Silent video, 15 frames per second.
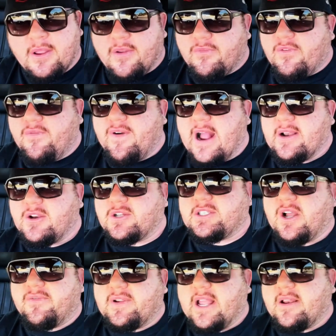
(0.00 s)
If you find
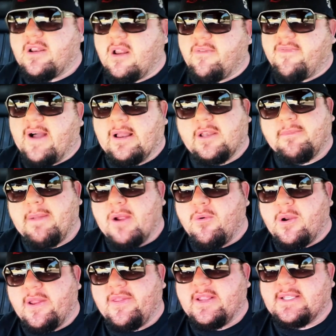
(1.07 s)
yourself getting unfollowed by
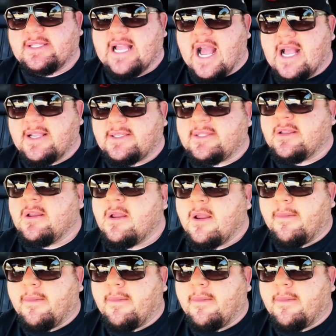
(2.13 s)
one of these guys,